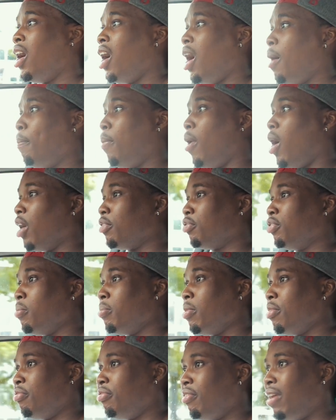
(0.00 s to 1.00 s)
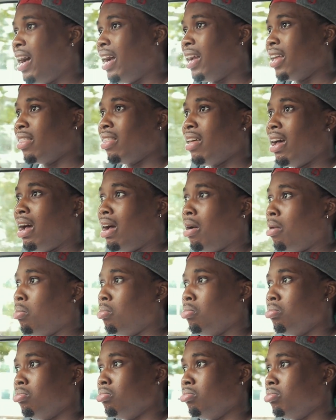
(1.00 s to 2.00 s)
Apart from the fact that
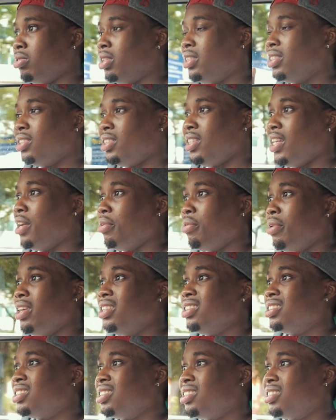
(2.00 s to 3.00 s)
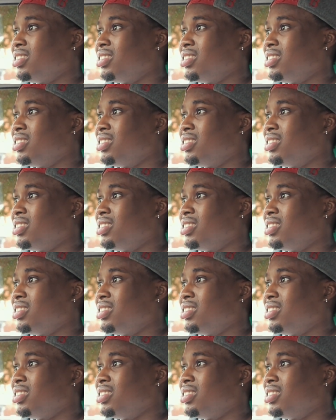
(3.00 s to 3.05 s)
the steering is